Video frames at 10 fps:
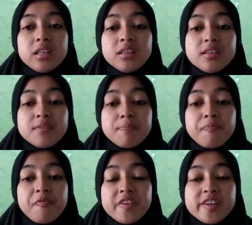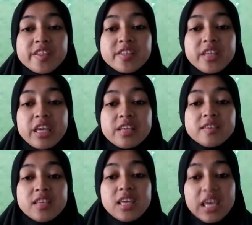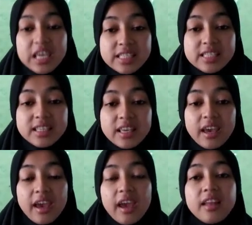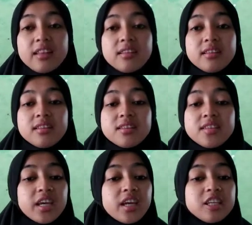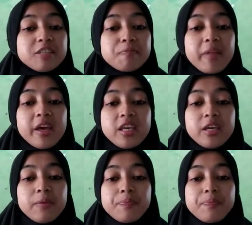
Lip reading: The first is and the second is playing.